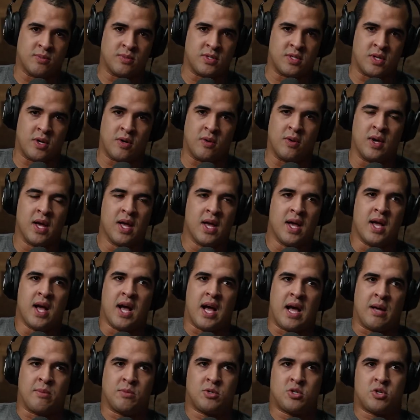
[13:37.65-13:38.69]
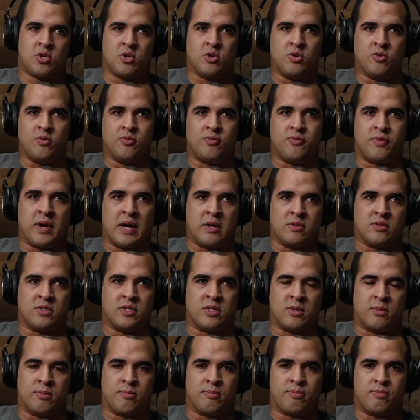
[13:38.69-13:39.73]
So I'm sure you found
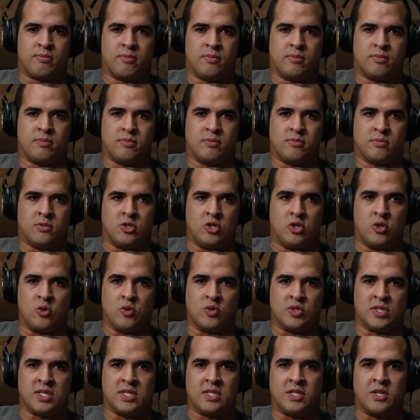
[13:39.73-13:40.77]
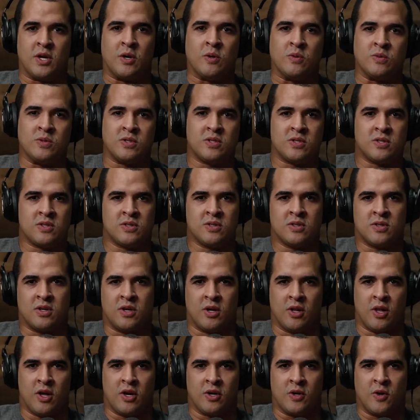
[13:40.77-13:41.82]
some do's and don'ts
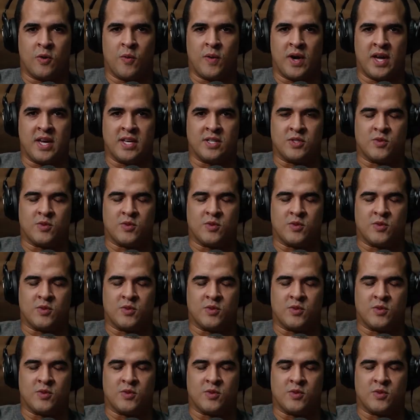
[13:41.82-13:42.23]
along the way as